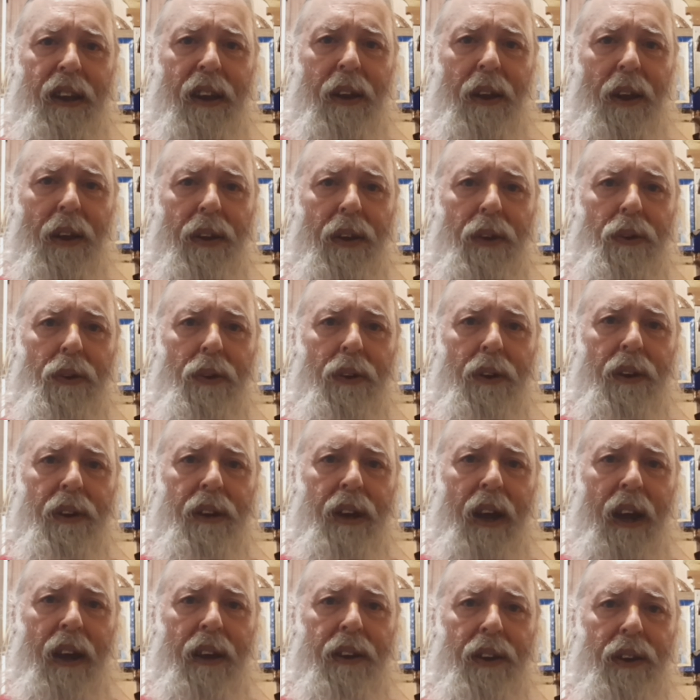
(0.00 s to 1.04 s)
on the corner and
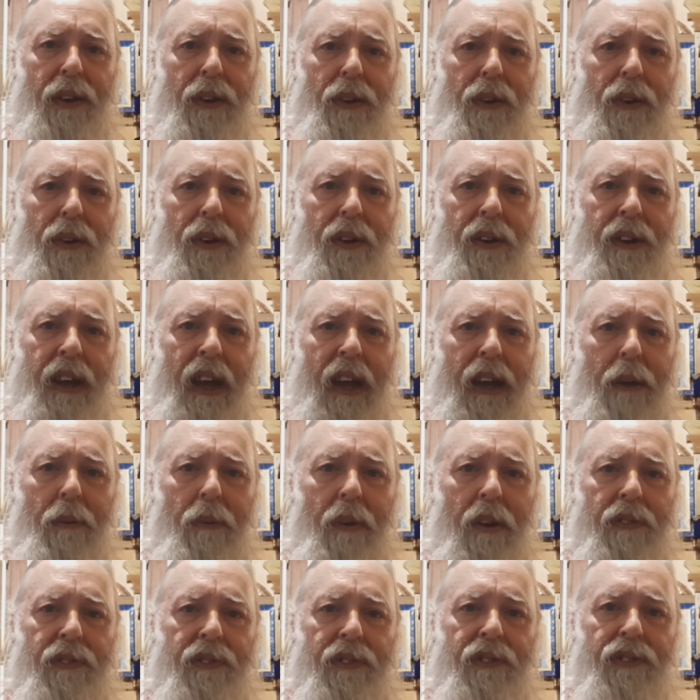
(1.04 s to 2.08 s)
tie it to the corner and deck it
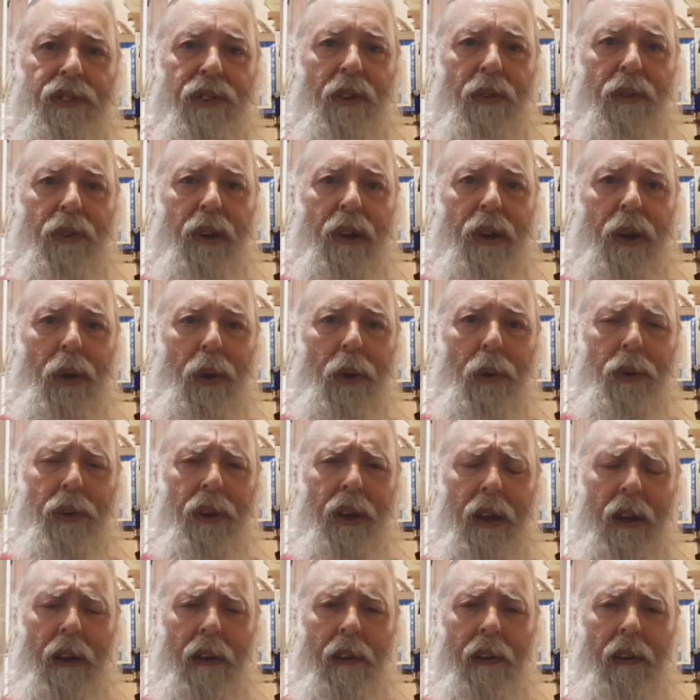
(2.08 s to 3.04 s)
with silver and gold.